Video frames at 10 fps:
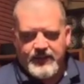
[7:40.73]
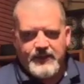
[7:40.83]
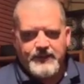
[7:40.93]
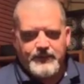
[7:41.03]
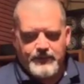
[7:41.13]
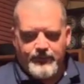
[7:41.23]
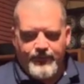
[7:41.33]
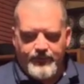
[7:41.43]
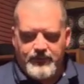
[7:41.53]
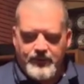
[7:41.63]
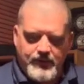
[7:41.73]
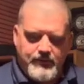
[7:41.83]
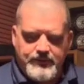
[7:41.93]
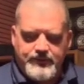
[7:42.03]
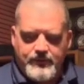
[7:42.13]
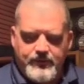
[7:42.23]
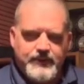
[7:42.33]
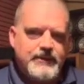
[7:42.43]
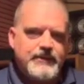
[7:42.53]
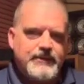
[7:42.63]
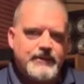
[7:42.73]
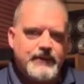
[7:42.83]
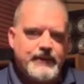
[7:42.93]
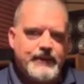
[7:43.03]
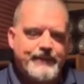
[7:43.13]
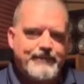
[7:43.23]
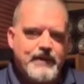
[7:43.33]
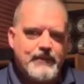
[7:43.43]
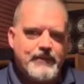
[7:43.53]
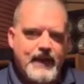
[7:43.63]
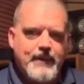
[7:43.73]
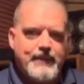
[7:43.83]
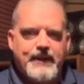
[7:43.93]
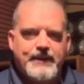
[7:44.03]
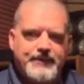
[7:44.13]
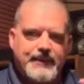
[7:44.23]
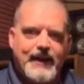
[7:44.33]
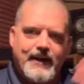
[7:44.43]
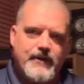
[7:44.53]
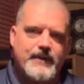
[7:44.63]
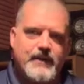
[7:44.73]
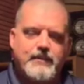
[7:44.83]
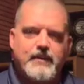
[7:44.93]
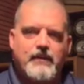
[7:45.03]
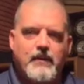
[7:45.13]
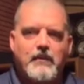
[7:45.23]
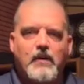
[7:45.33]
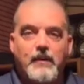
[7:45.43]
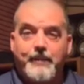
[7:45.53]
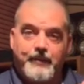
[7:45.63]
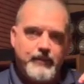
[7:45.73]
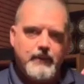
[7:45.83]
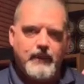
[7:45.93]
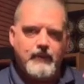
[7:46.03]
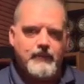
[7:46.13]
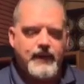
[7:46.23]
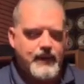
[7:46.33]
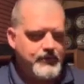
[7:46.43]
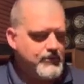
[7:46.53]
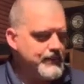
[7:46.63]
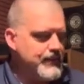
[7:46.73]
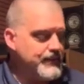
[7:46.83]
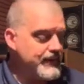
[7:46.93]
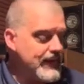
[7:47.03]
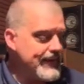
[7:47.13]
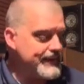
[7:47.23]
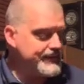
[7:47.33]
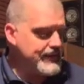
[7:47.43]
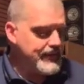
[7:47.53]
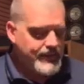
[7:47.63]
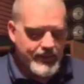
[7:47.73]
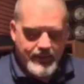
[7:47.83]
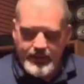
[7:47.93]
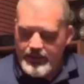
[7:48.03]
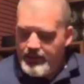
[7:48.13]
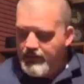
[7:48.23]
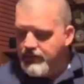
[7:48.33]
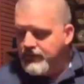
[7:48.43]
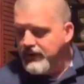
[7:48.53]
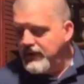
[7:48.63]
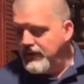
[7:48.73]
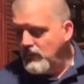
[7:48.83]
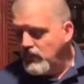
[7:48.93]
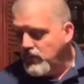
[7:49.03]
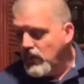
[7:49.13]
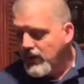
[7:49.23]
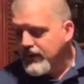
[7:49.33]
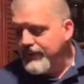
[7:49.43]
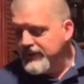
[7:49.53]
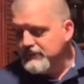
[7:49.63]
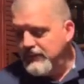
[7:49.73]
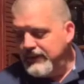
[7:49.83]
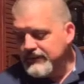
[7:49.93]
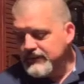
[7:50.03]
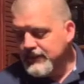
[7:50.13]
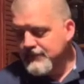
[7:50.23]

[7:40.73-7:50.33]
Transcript: so the 1500 series with Ibanez, the higher the number, the more premium the instrument is. And I got to say, the work on this bass